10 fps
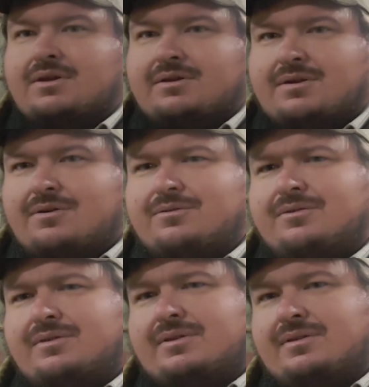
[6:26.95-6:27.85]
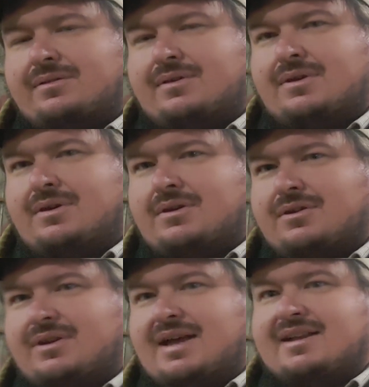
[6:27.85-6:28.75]
So
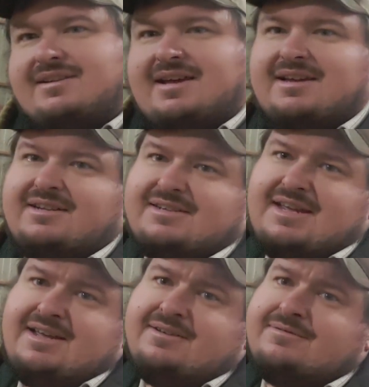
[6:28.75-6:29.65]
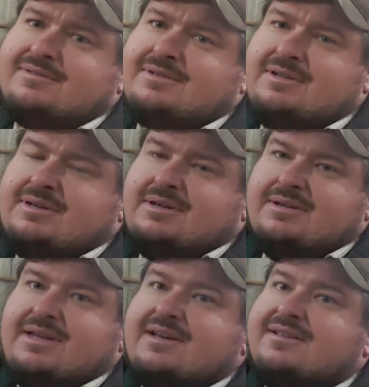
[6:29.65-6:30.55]
you got to take into account,
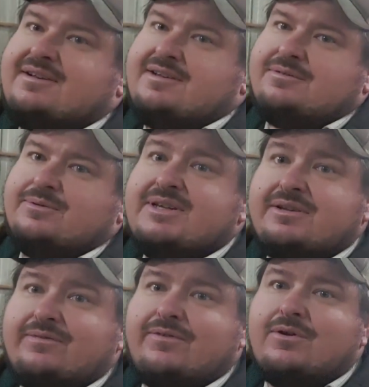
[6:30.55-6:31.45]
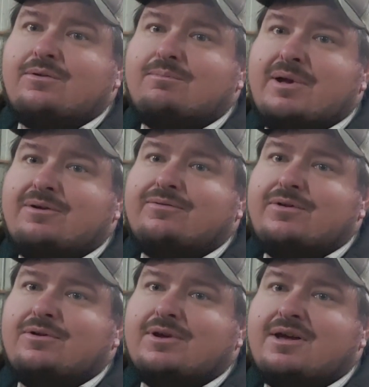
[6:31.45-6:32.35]
yeah, the diesel gets better
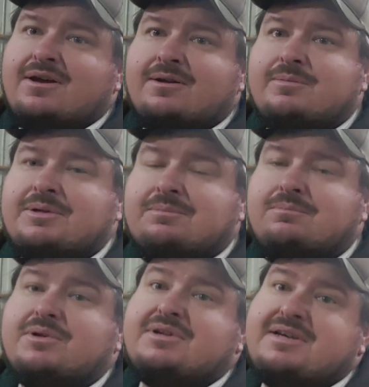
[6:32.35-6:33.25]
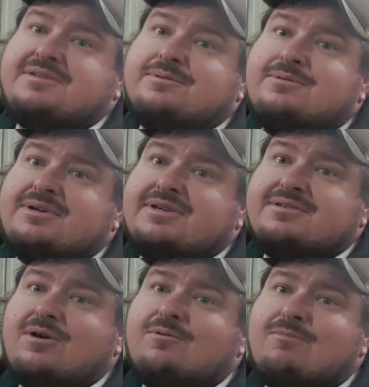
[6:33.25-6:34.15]
fuel economy, but diesel is
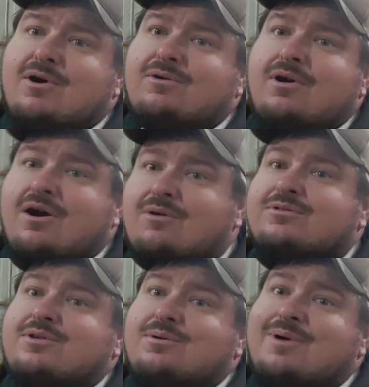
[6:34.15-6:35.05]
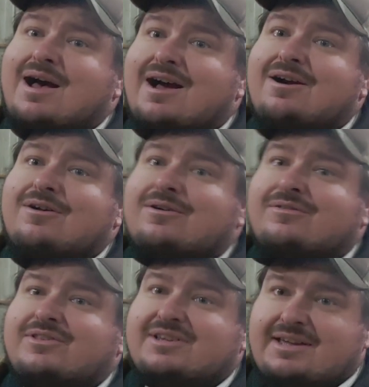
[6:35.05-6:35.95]
also higher
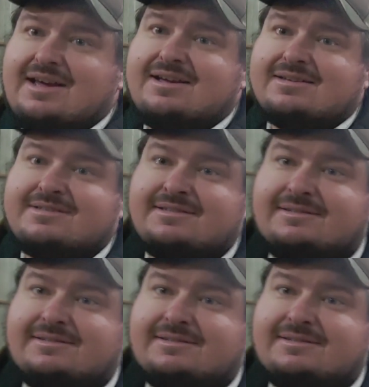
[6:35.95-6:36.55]
than gas.